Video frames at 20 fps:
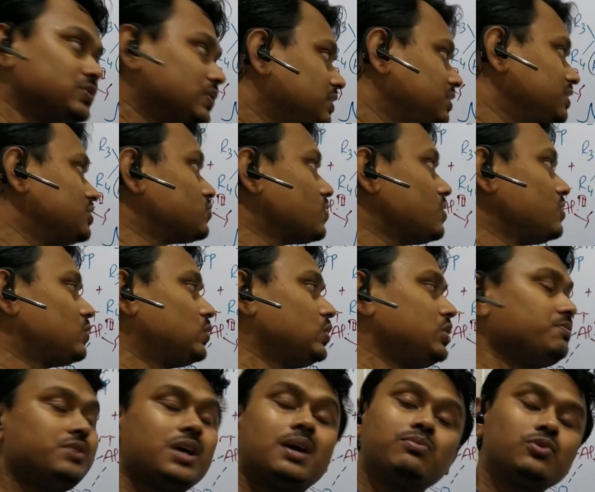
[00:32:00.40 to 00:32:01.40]
So in this way,
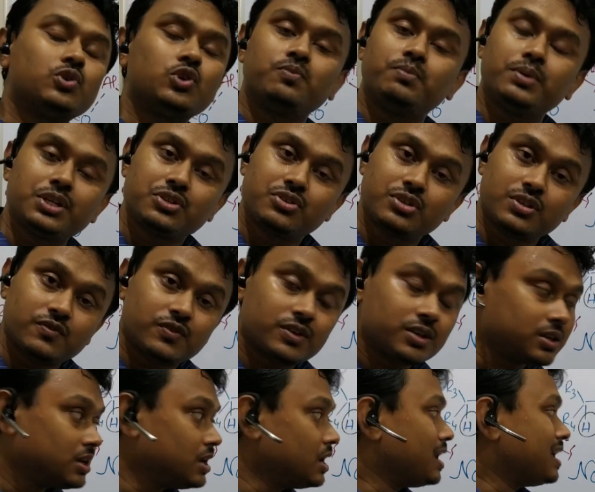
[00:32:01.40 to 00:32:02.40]
equilibrium could be
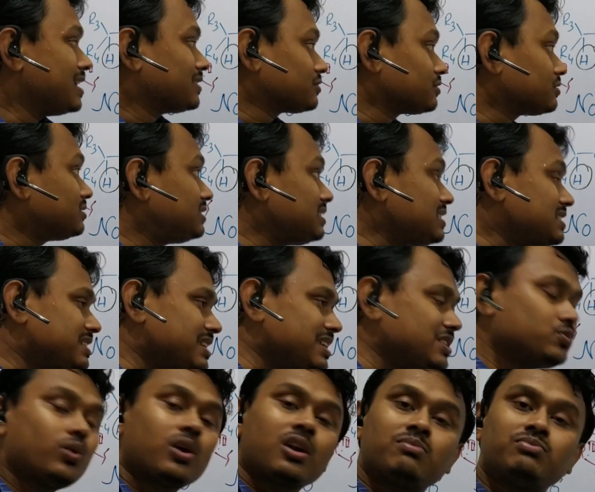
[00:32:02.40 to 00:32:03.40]
driven. So this
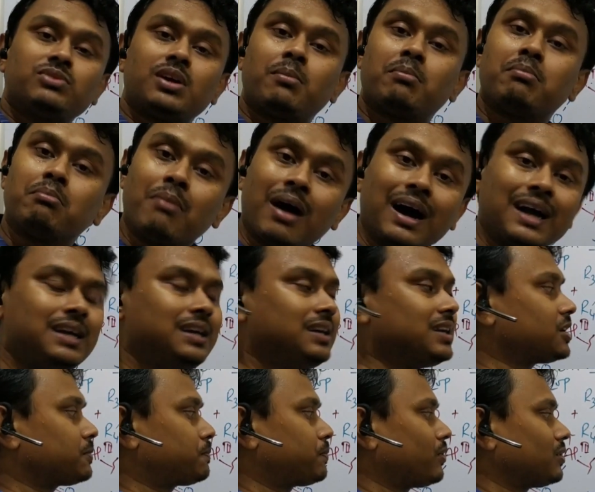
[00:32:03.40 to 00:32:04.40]
is one of the
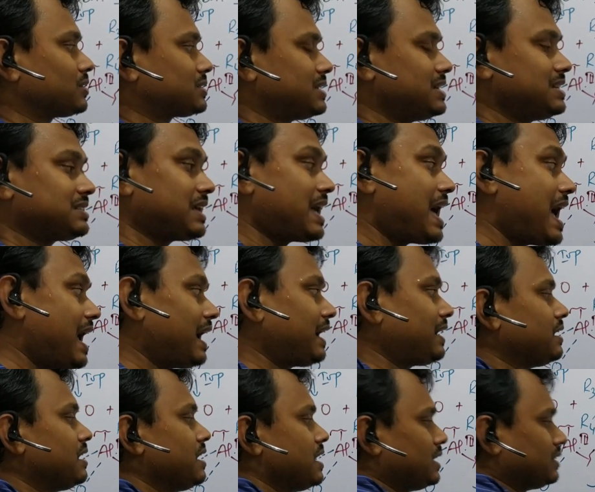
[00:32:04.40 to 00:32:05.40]
milder process, and